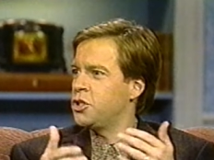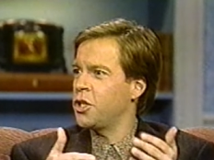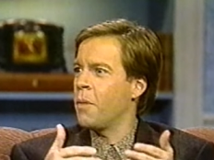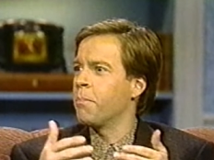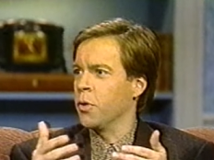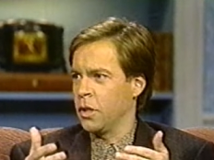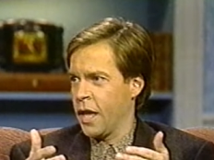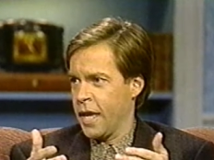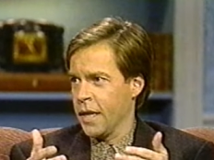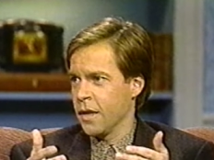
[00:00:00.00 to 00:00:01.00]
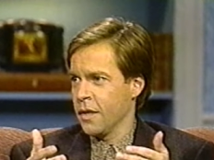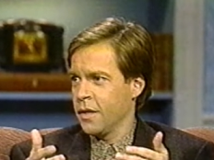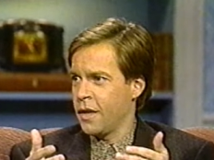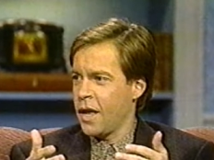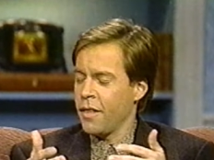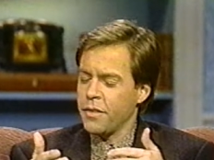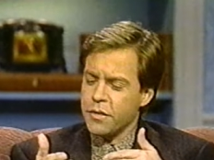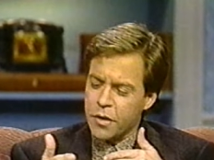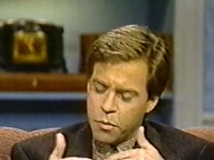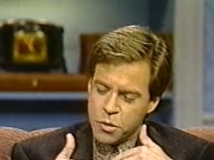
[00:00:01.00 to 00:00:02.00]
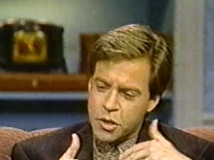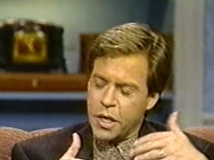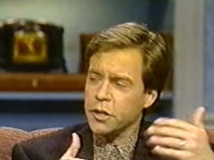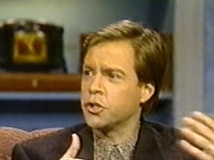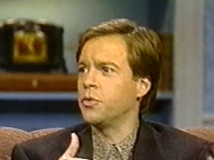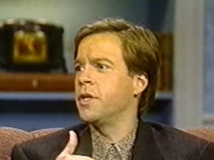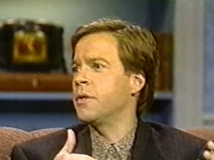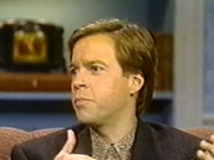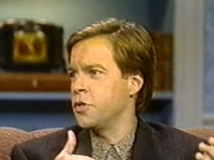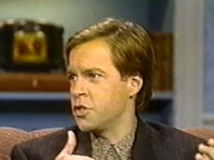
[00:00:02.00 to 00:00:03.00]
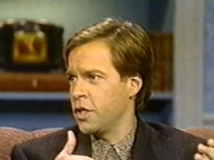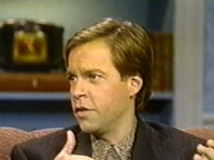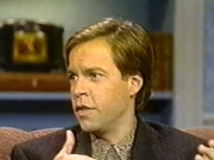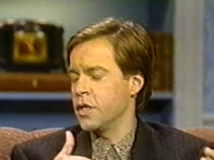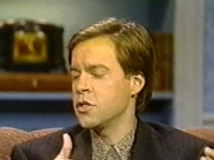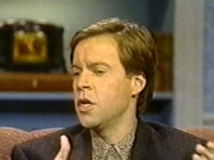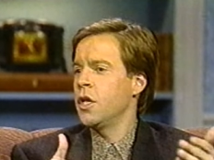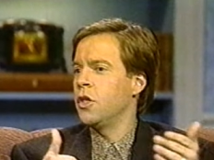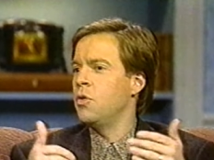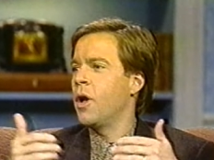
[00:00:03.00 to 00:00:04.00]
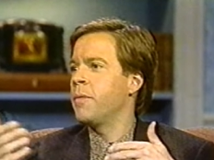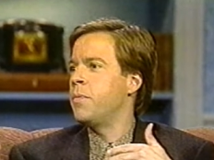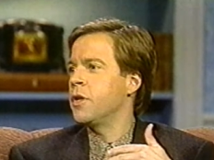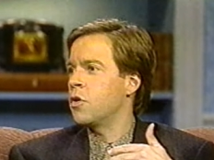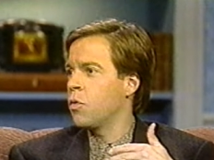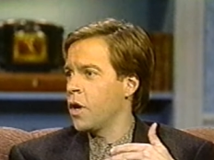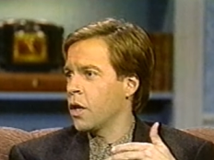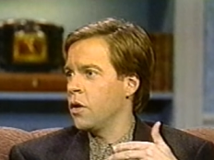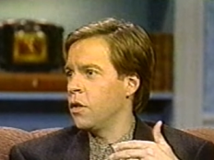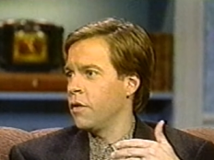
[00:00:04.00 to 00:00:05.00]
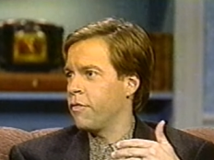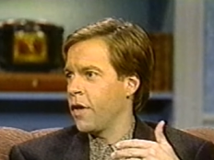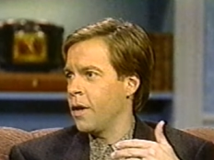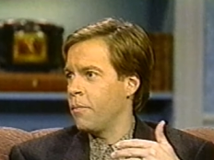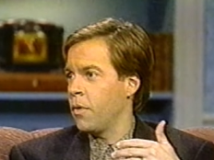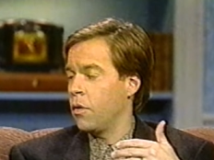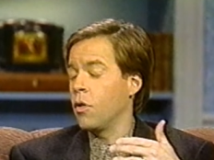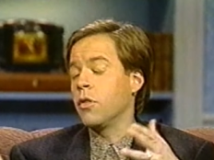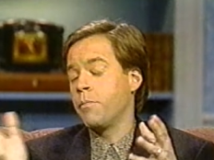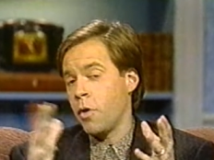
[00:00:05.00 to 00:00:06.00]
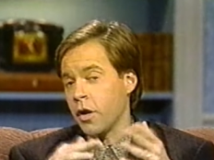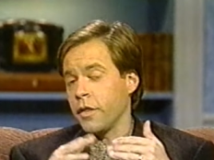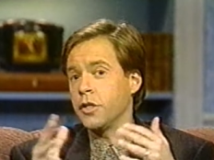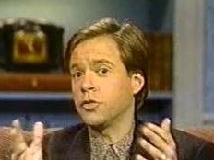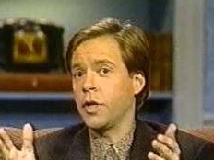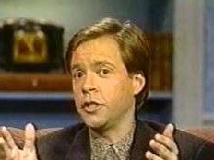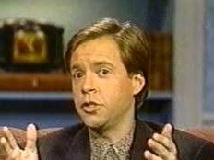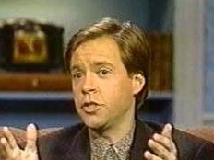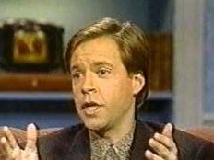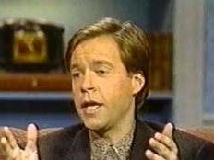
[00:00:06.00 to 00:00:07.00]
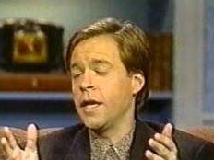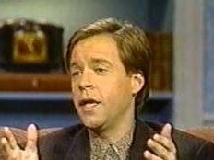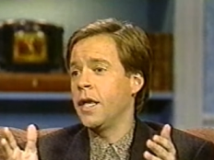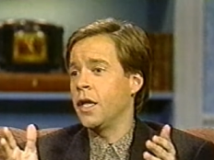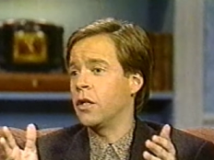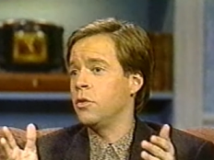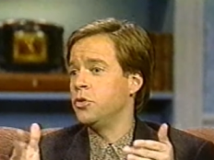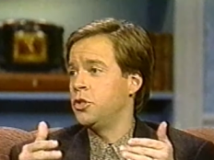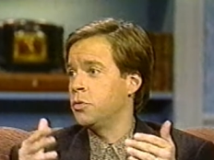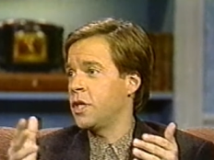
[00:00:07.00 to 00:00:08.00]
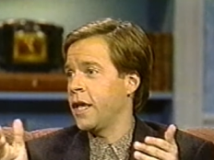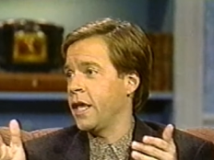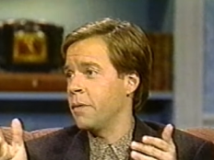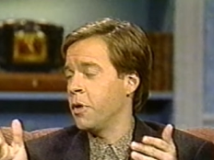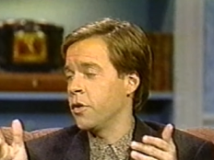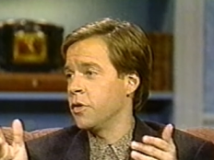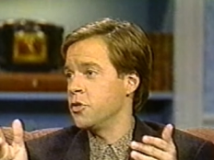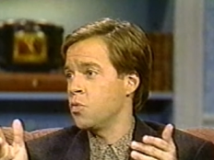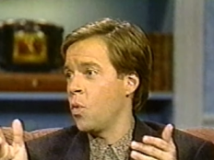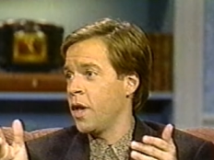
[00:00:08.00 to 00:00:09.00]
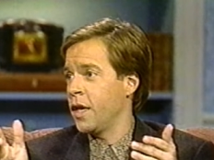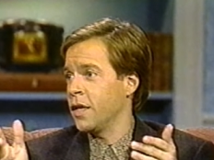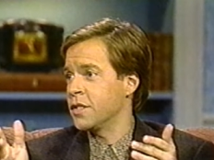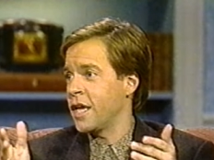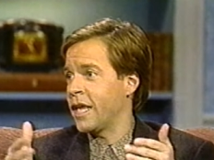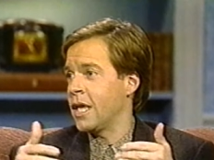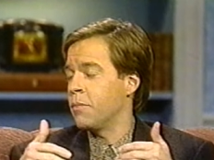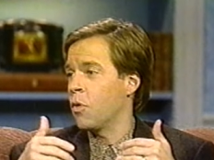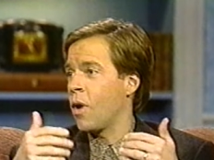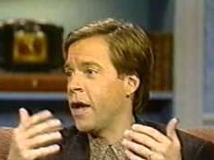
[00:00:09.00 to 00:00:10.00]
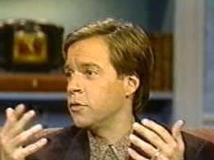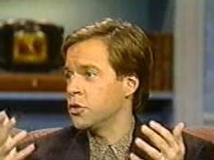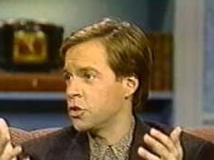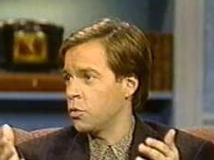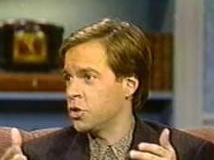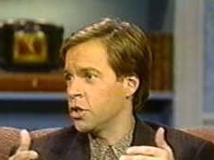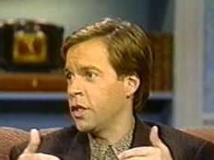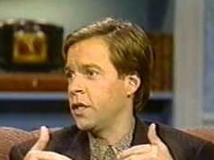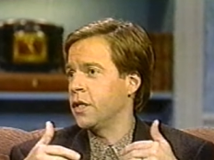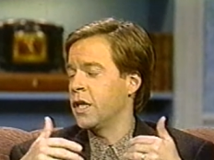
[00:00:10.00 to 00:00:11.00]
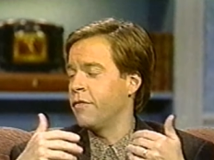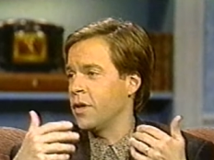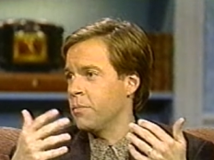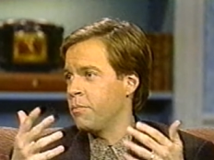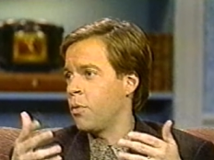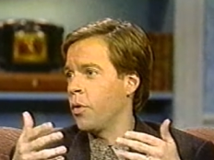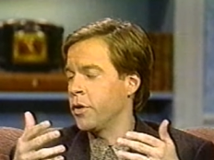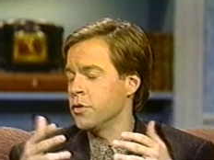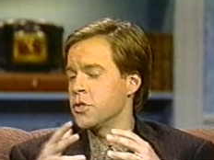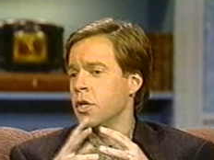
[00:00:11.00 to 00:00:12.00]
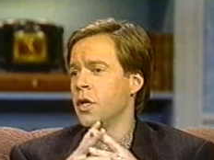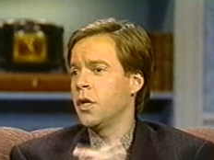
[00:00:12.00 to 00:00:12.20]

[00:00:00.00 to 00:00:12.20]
Chamberlain. Now, th there was a history that preceded this. You had been critical of him, although part of the history, I should say, includes you taking him under his wing and taking him around socially and giving him pointers